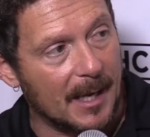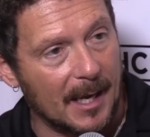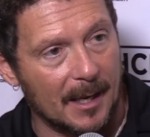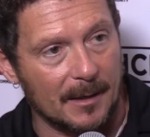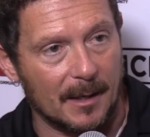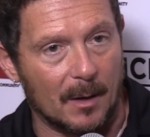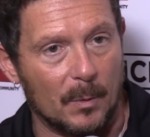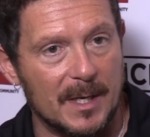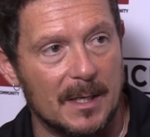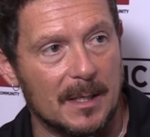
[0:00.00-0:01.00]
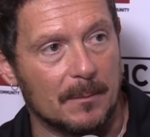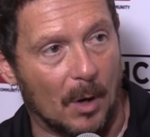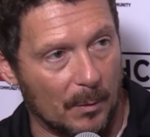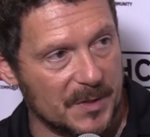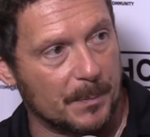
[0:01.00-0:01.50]
And we
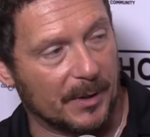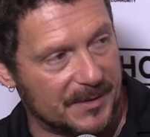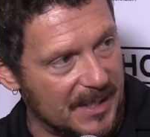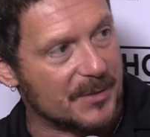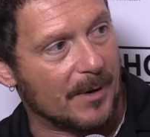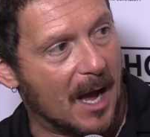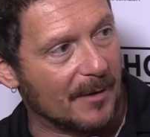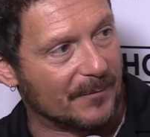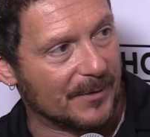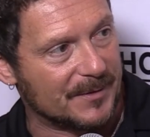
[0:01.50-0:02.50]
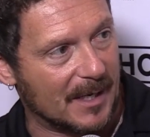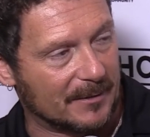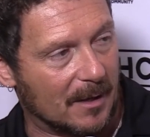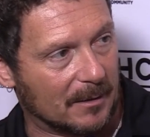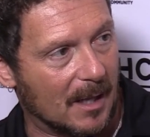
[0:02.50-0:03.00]
always put a teaser out for the Tech
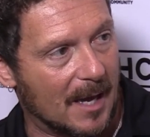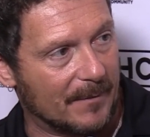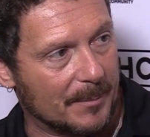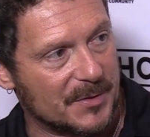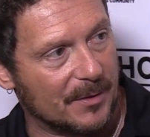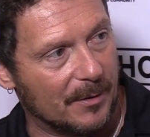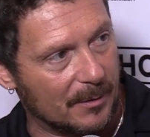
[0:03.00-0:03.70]
Talk Live episode,